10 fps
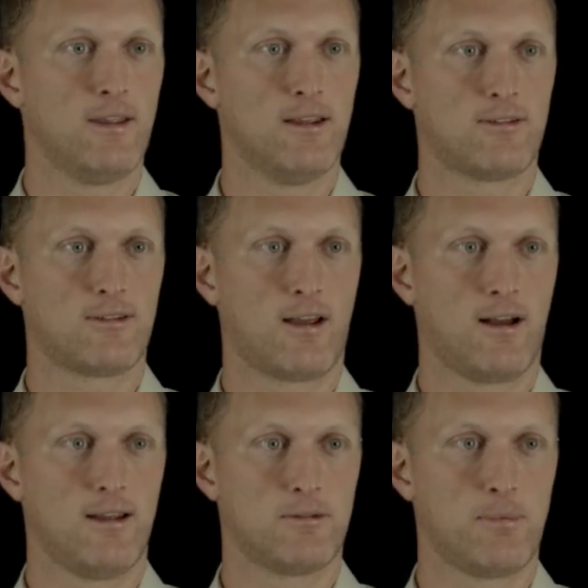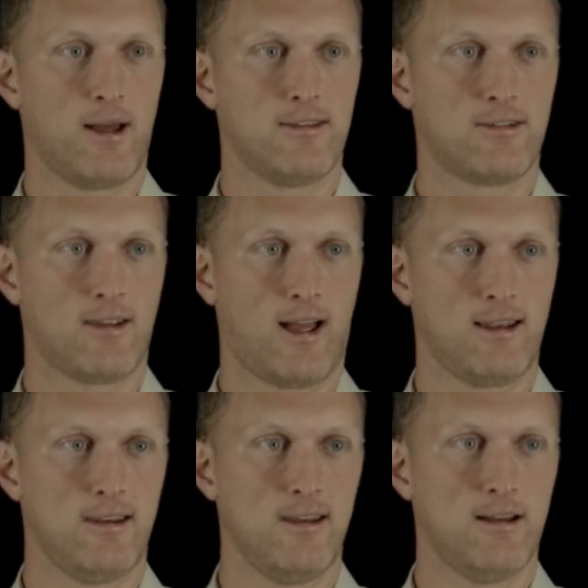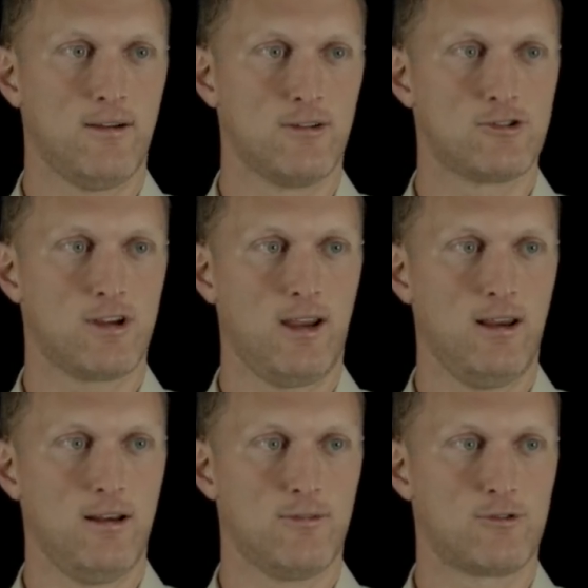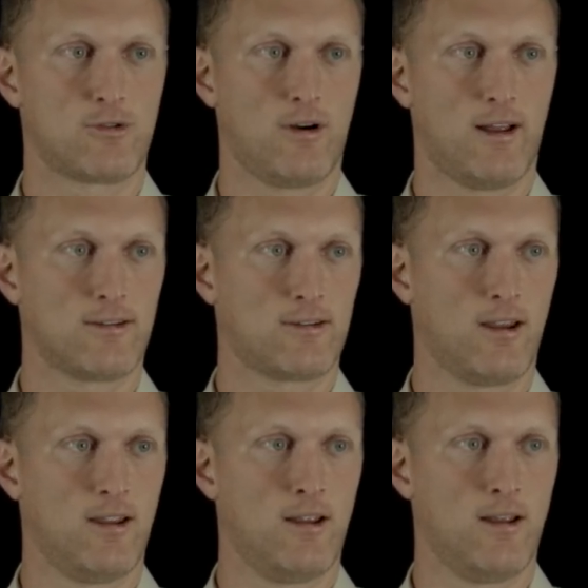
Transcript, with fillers: is uh, is by this idea of a chain of trust.